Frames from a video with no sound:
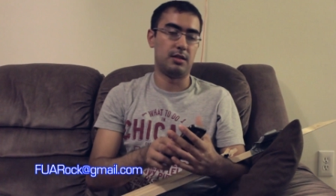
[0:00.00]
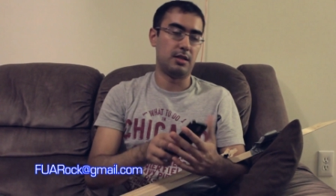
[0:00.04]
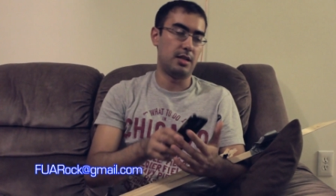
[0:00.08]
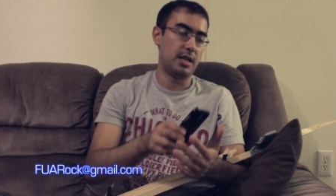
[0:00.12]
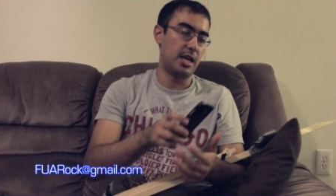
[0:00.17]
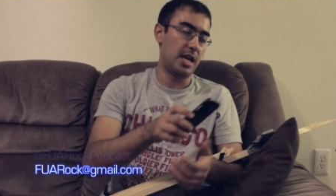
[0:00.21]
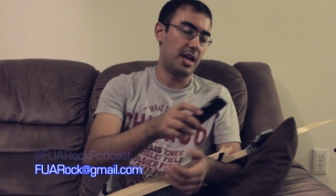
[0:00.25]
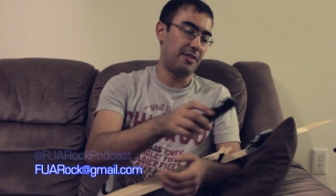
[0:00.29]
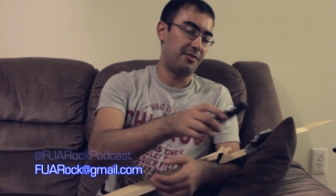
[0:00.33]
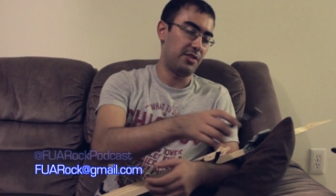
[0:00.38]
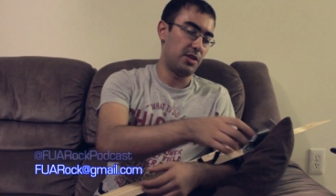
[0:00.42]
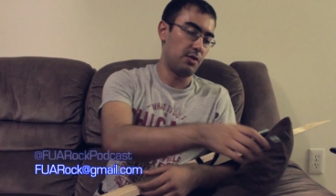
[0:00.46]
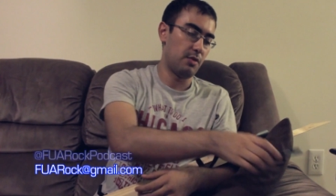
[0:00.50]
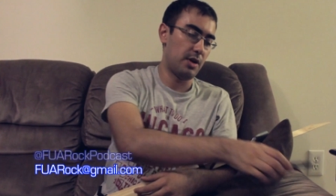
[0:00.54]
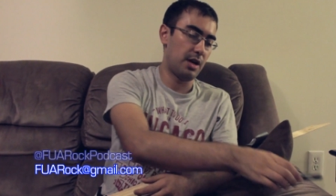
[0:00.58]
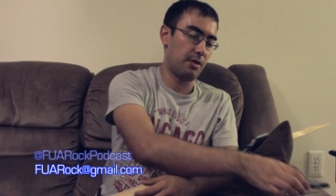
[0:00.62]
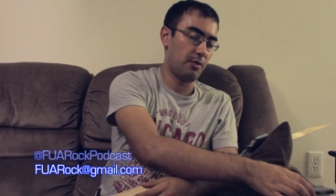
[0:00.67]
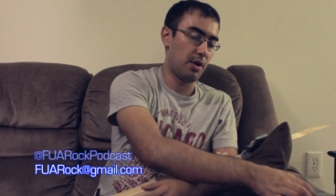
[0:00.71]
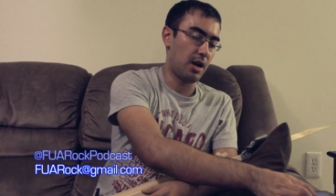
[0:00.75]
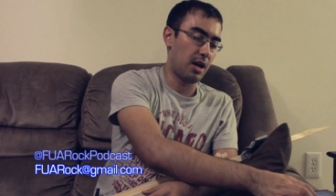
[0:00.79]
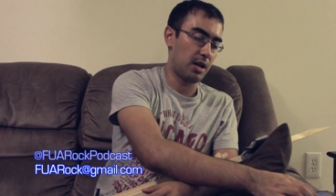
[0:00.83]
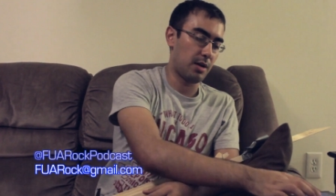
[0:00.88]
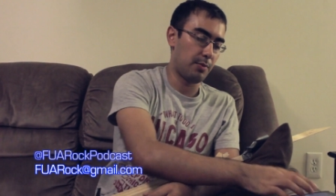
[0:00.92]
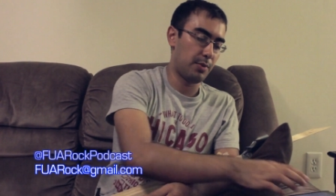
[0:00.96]
F U
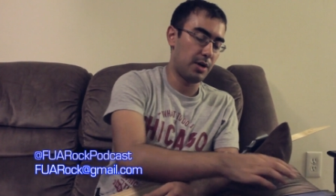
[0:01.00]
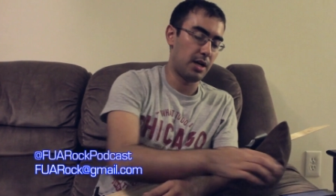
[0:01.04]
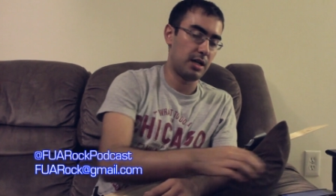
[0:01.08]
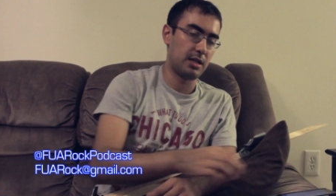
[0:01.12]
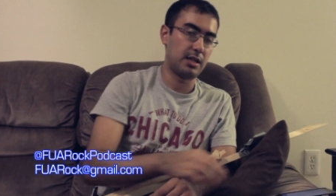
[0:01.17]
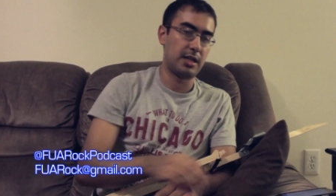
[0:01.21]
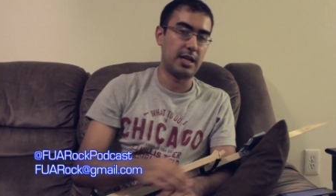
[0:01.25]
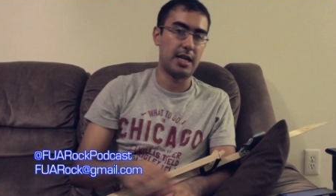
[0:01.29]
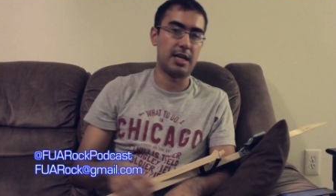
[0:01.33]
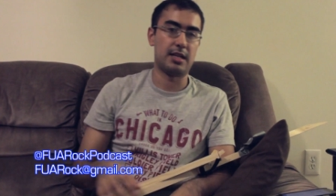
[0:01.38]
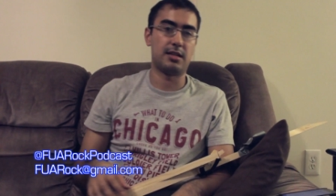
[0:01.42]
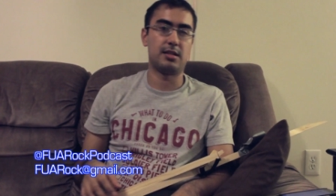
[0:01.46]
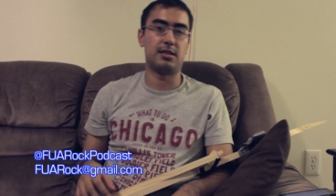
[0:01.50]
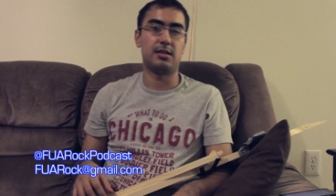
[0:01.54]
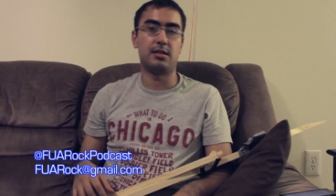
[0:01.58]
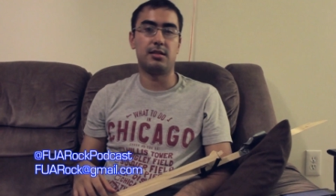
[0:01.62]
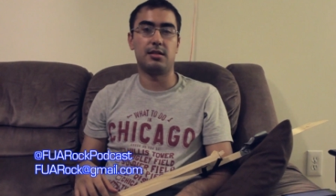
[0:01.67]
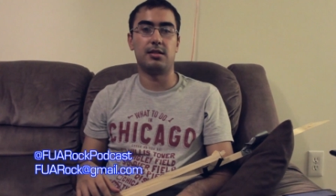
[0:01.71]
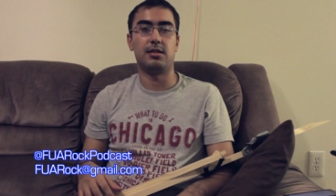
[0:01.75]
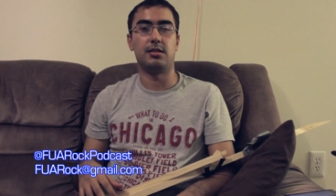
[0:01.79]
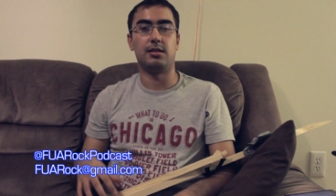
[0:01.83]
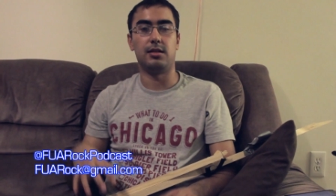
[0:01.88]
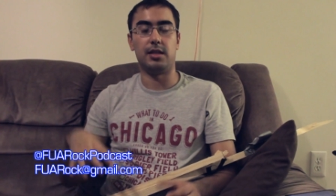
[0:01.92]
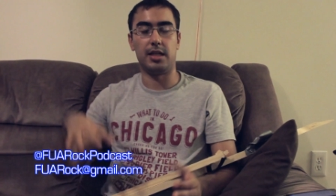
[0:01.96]
A Rock Podcast.
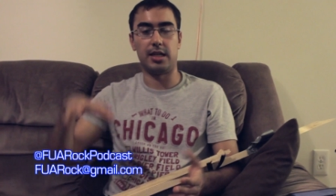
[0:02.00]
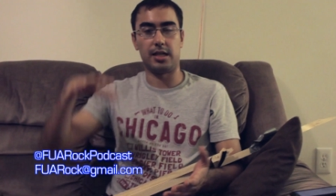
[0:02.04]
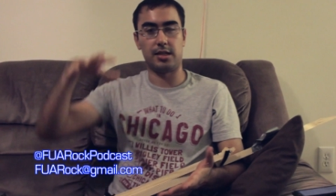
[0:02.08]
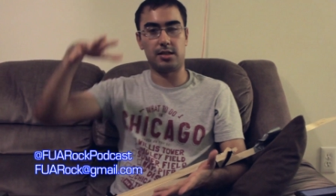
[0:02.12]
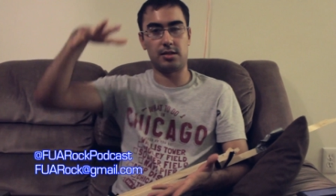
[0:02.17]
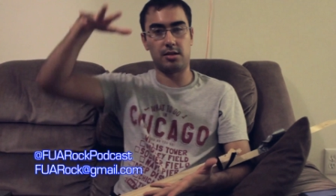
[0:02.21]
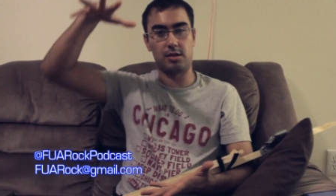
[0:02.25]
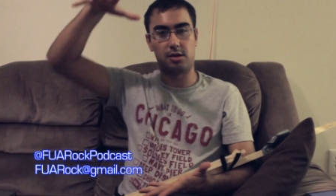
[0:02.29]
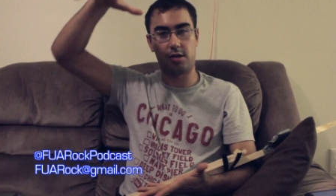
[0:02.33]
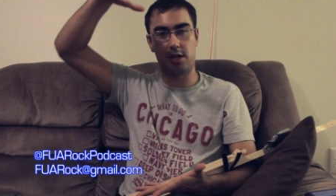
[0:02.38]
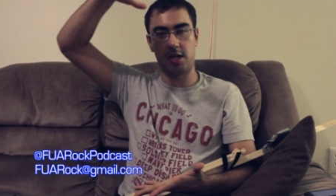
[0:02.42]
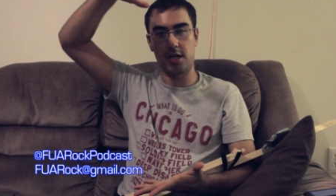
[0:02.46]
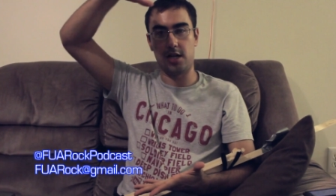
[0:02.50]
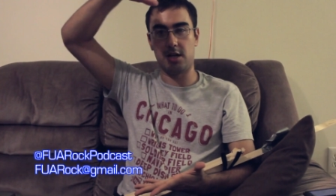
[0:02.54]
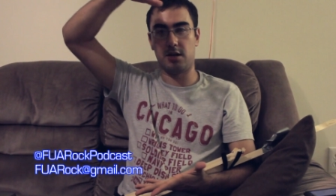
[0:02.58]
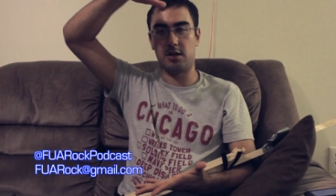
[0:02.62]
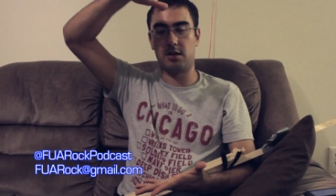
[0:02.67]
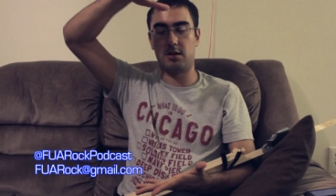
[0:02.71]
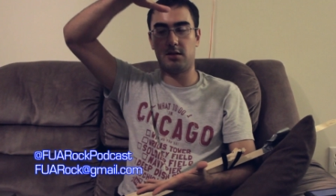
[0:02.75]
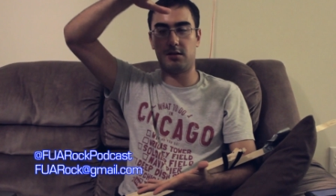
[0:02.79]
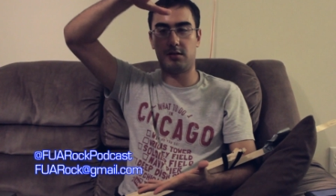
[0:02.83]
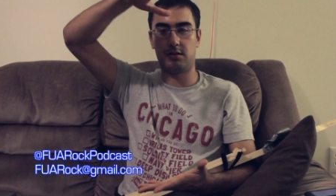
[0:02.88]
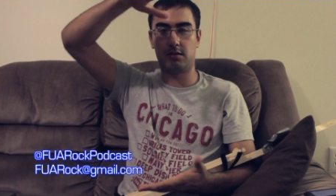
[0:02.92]
Yep. Links are here.